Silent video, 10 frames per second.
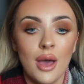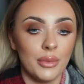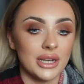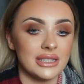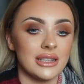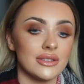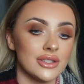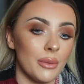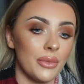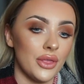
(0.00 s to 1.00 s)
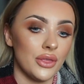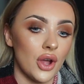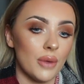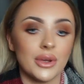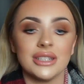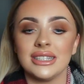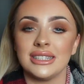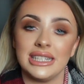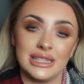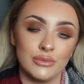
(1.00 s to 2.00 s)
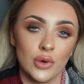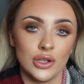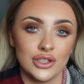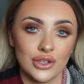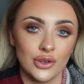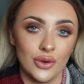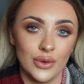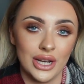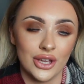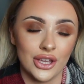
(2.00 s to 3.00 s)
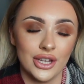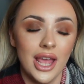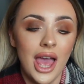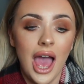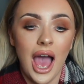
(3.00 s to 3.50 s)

but it's still something there because it's nice and bronze and glowy looking.